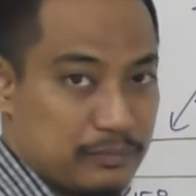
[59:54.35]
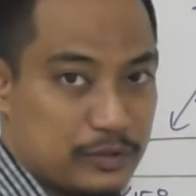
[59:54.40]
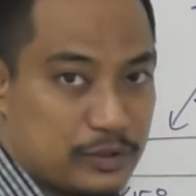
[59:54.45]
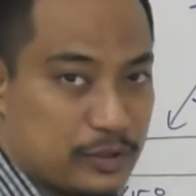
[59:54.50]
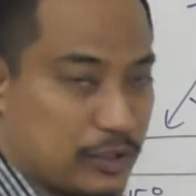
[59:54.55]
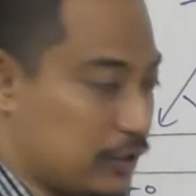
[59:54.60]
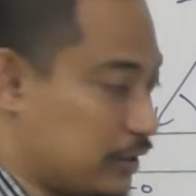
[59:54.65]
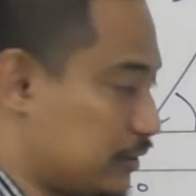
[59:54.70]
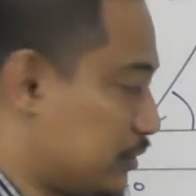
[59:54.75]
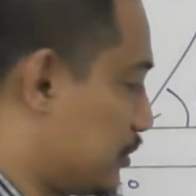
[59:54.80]

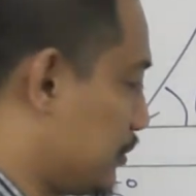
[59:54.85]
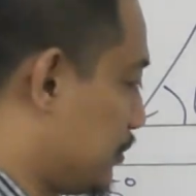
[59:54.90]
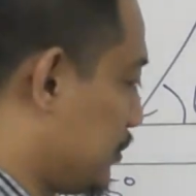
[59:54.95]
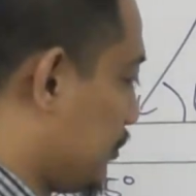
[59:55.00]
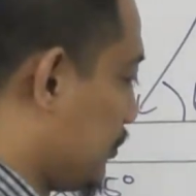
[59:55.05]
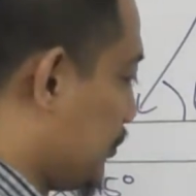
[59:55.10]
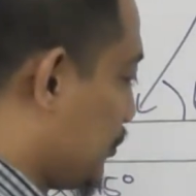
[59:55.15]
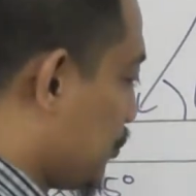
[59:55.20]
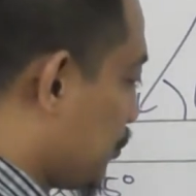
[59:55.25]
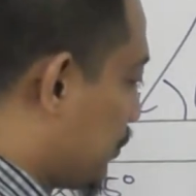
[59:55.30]
Because
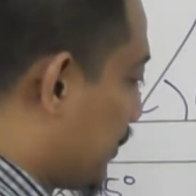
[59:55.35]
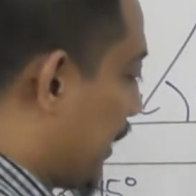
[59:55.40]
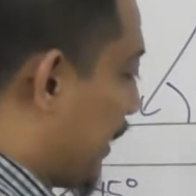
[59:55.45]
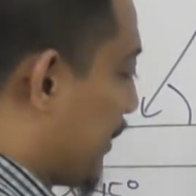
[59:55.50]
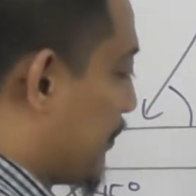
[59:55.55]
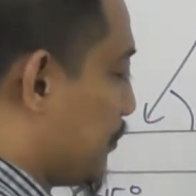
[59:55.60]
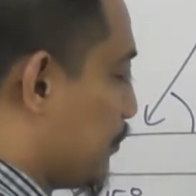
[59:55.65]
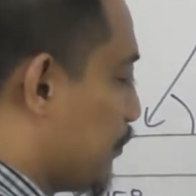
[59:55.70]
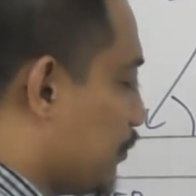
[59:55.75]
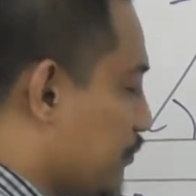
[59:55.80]
you
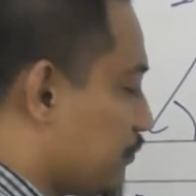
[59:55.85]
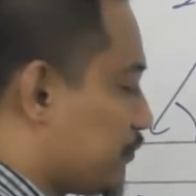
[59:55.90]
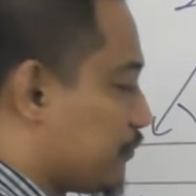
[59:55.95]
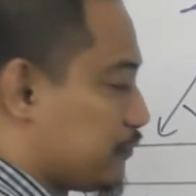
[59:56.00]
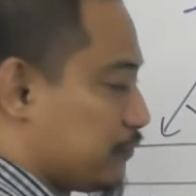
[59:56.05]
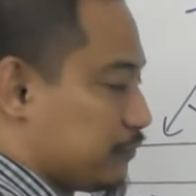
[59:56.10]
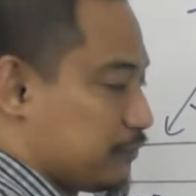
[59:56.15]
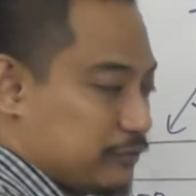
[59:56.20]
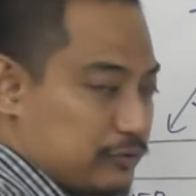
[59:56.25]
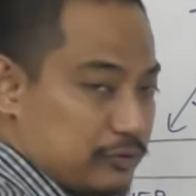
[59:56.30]
can
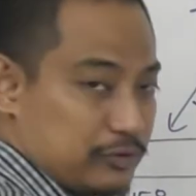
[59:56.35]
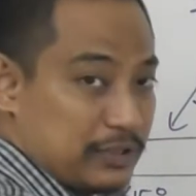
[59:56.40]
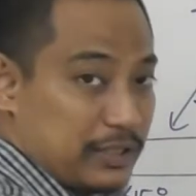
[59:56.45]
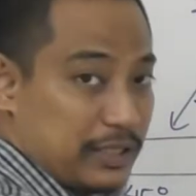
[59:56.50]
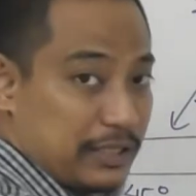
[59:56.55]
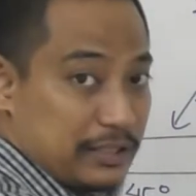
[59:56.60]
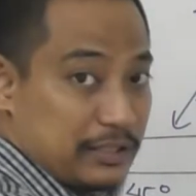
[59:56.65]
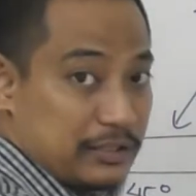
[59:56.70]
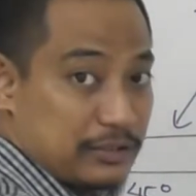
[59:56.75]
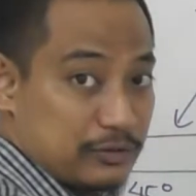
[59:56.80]
move to the
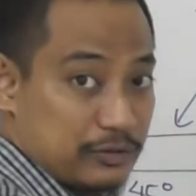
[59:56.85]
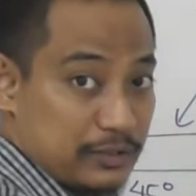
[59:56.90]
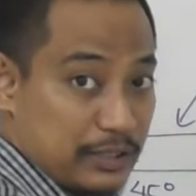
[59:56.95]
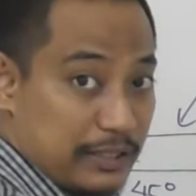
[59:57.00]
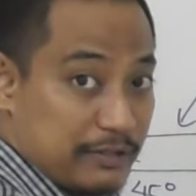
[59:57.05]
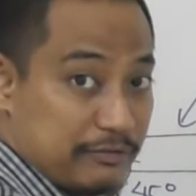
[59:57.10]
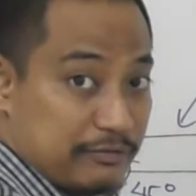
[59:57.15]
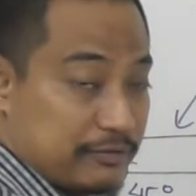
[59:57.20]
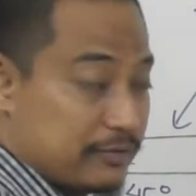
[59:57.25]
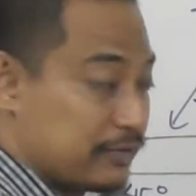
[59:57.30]
right and to the
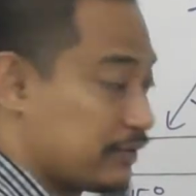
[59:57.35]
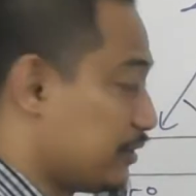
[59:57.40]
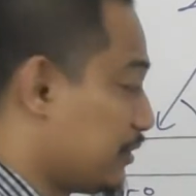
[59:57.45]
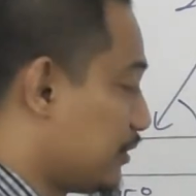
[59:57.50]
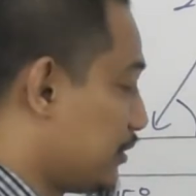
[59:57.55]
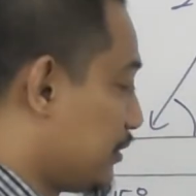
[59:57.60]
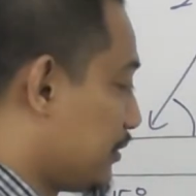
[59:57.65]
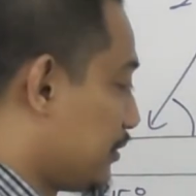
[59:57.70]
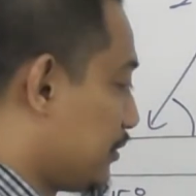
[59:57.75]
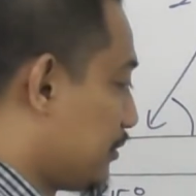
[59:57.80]
left.
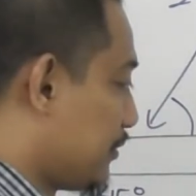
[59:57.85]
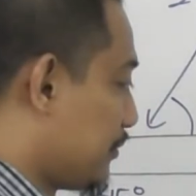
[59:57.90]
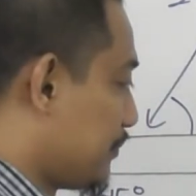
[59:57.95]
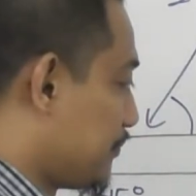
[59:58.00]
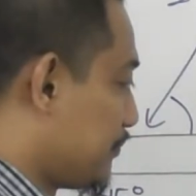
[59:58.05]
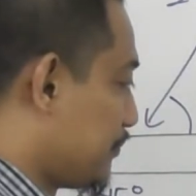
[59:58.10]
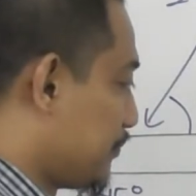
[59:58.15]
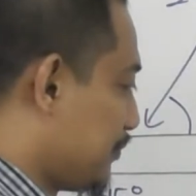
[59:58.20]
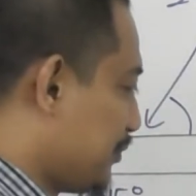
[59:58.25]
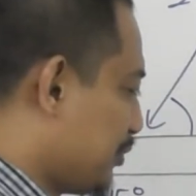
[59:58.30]

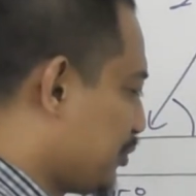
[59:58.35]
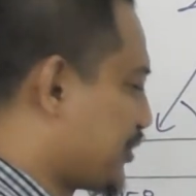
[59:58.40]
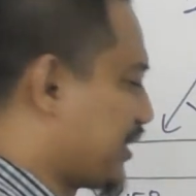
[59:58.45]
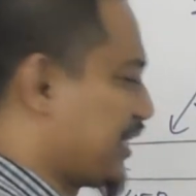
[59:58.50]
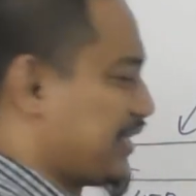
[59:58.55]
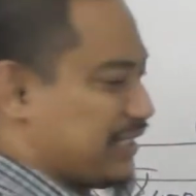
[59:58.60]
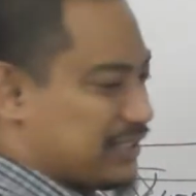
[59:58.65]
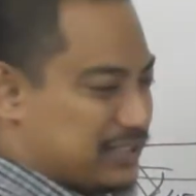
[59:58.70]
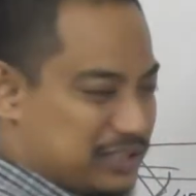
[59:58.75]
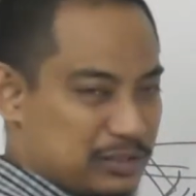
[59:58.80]
You
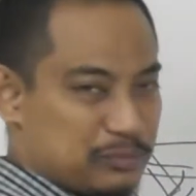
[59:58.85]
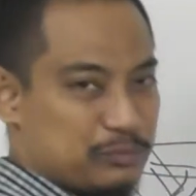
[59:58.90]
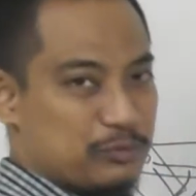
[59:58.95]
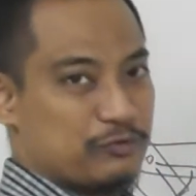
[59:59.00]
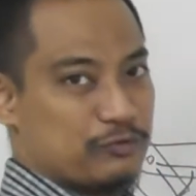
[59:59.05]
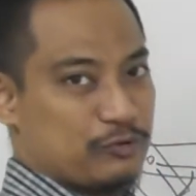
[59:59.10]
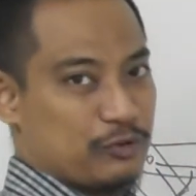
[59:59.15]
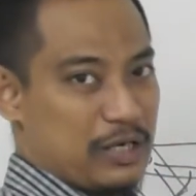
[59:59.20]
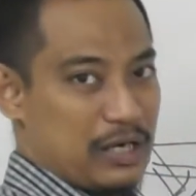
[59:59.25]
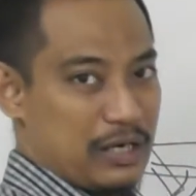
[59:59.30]
can actually
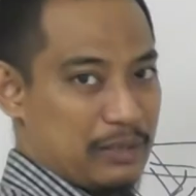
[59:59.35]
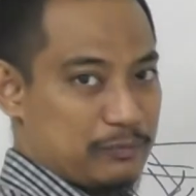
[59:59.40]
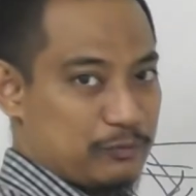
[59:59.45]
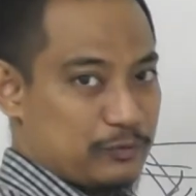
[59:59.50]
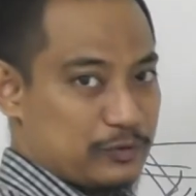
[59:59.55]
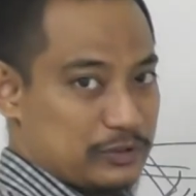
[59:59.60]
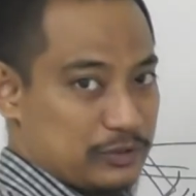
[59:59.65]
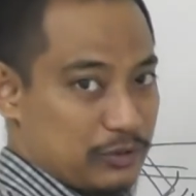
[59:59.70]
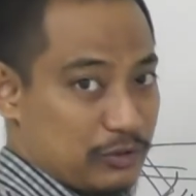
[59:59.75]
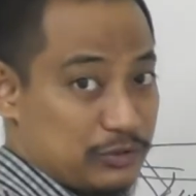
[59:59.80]
move to
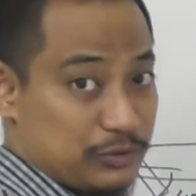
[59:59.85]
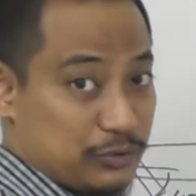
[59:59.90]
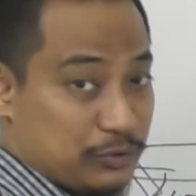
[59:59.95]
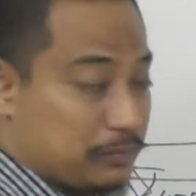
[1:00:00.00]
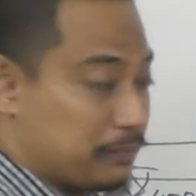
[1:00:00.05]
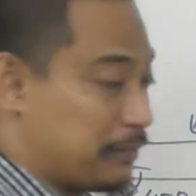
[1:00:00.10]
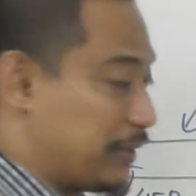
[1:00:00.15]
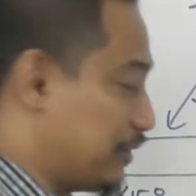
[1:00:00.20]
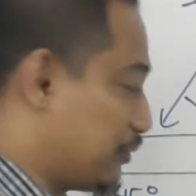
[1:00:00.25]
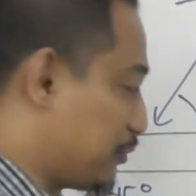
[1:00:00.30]
upwards
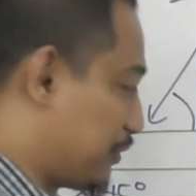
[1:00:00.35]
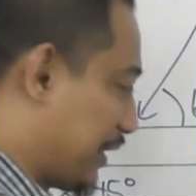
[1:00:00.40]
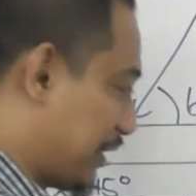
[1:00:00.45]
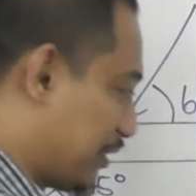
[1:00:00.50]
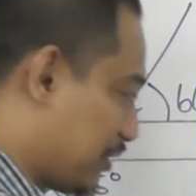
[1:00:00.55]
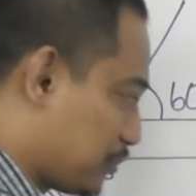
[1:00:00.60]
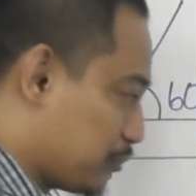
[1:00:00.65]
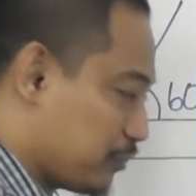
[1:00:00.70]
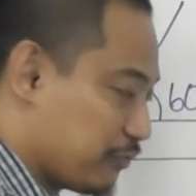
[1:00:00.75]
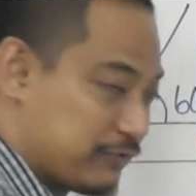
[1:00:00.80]
also, but you
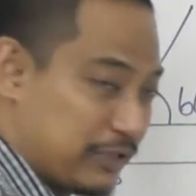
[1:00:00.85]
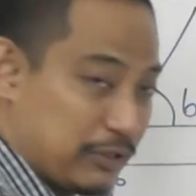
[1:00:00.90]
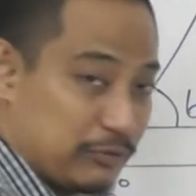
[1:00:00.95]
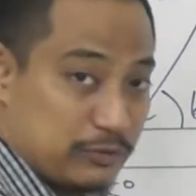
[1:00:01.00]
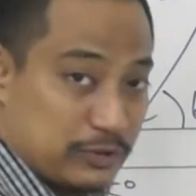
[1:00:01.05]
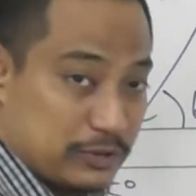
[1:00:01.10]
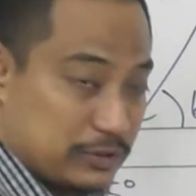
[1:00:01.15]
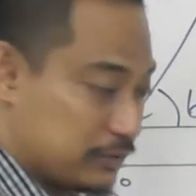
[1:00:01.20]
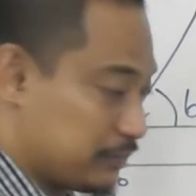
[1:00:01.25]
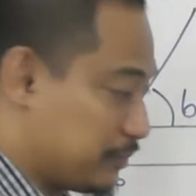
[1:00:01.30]
cannot move
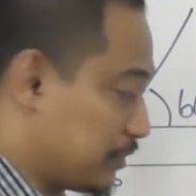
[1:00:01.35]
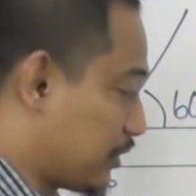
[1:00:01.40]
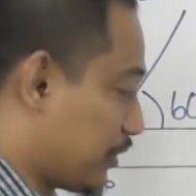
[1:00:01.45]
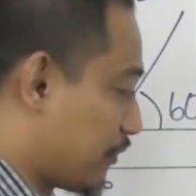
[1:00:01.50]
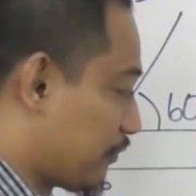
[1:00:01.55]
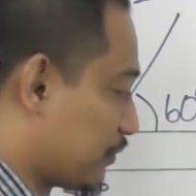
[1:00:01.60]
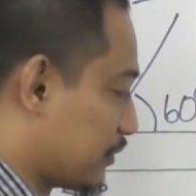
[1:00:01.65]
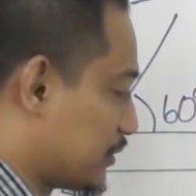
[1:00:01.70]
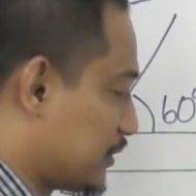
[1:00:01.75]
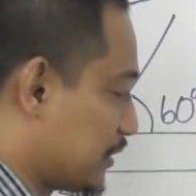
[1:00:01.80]
downwards
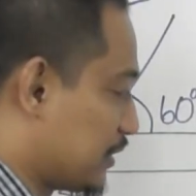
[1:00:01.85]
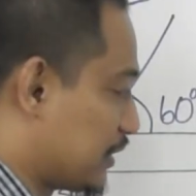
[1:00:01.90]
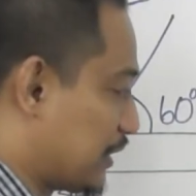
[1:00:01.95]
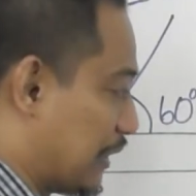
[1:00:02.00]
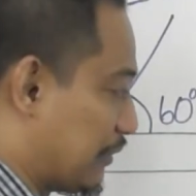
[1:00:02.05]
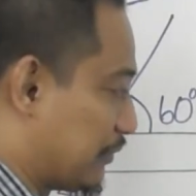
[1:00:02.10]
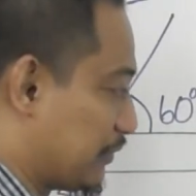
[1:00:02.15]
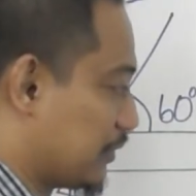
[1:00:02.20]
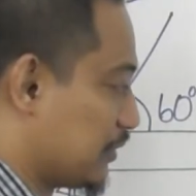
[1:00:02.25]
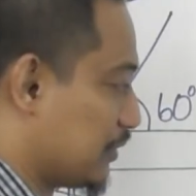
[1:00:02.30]
because of the
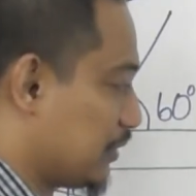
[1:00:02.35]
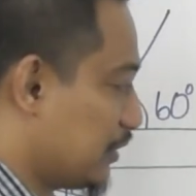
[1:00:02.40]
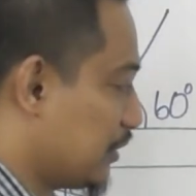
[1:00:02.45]
ground.